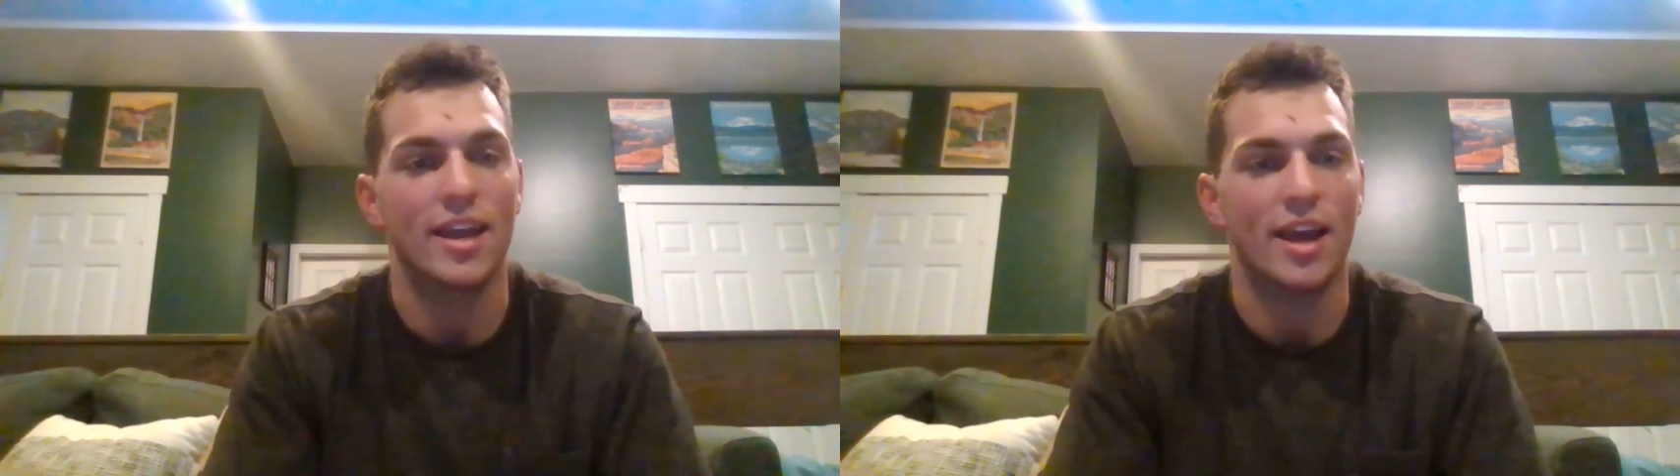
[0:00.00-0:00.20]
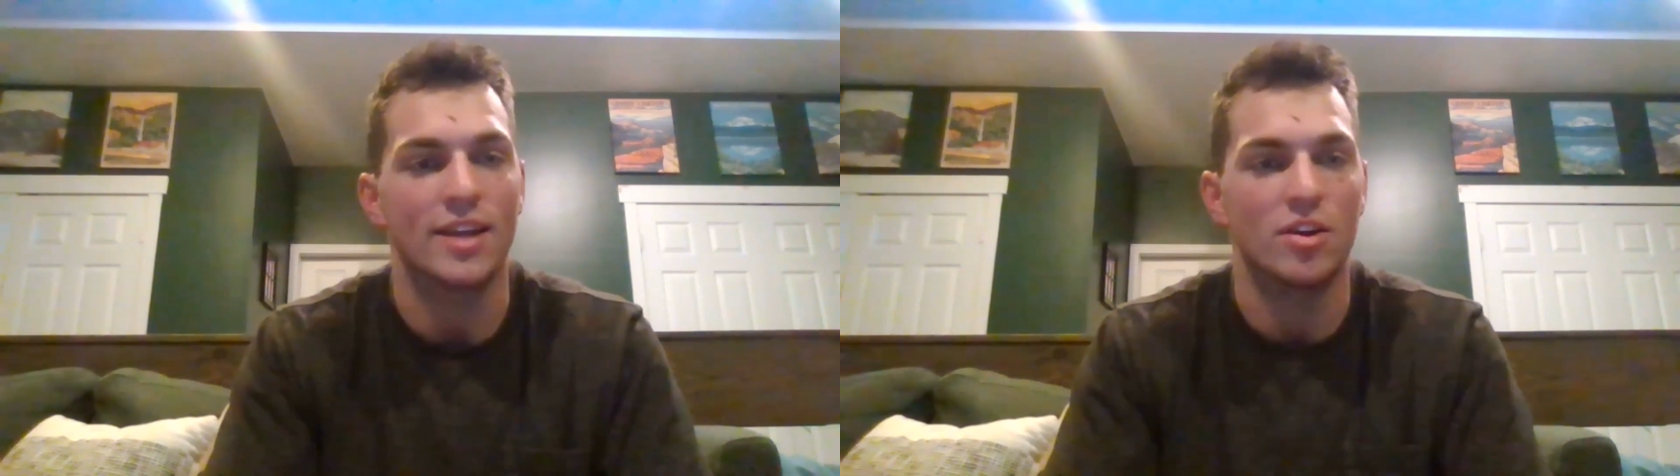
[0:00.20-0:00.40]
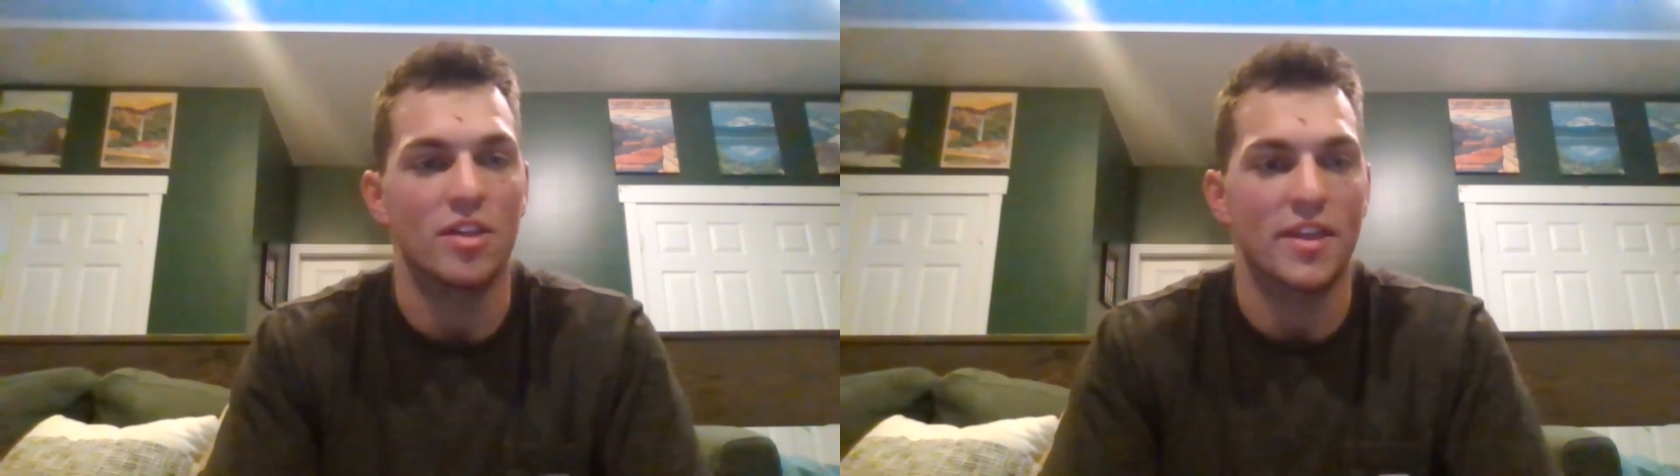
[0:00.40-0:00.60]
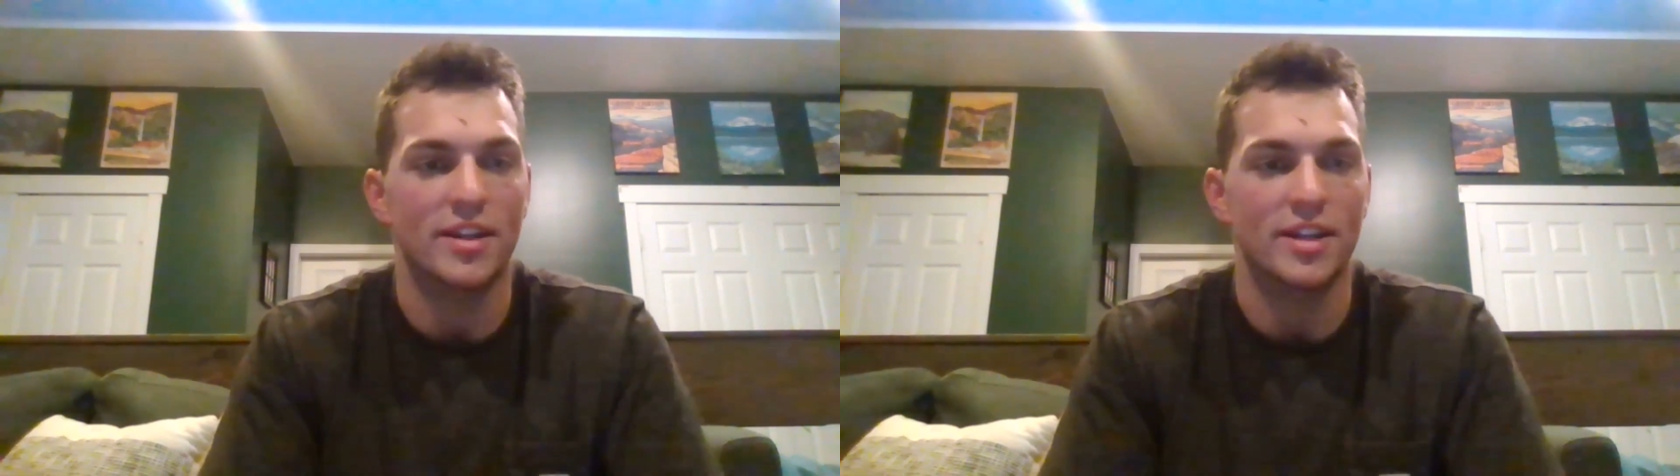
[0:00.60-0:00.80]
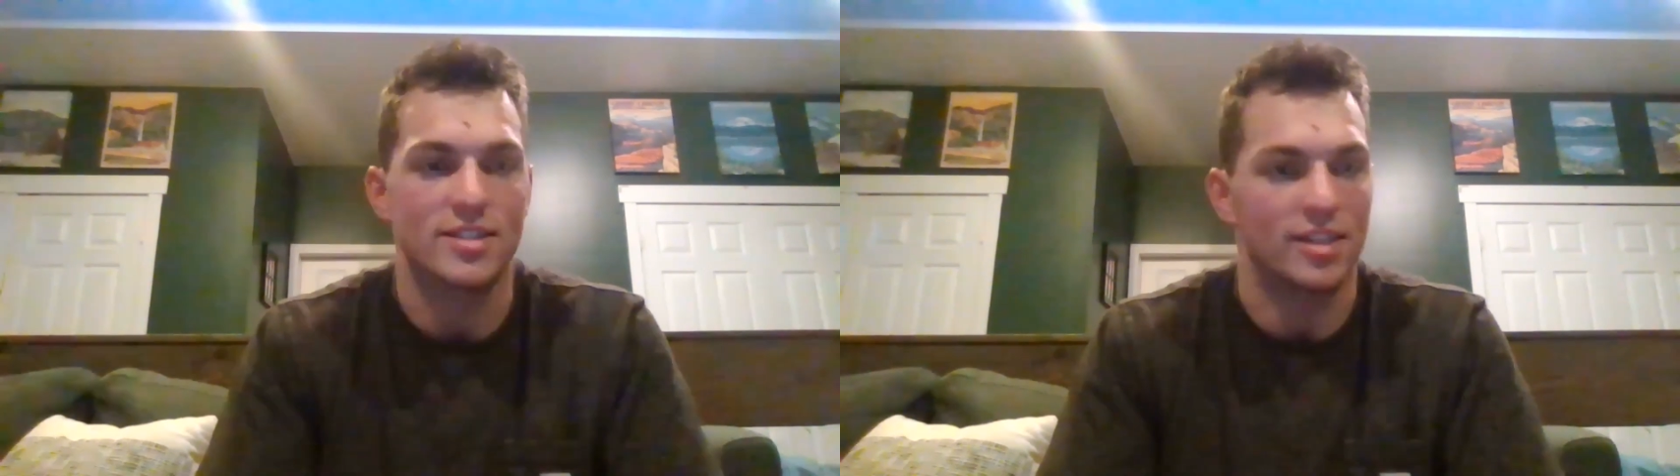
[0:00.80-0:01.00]
I know that day
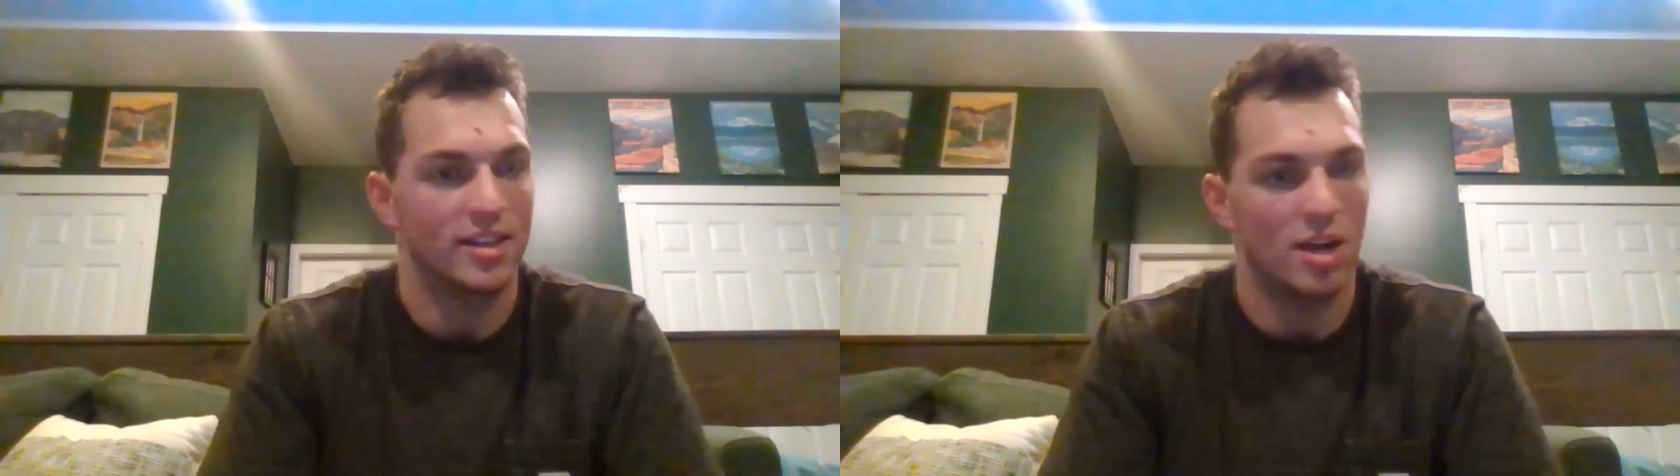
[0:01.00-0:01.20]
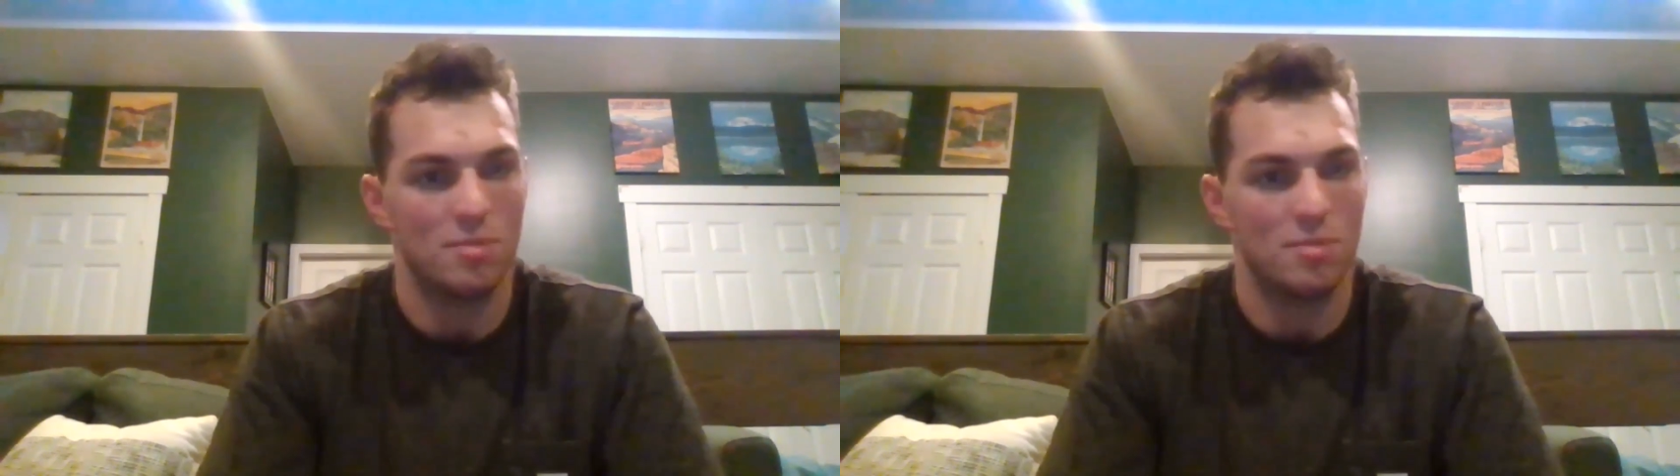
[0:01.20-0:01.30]
is going to come.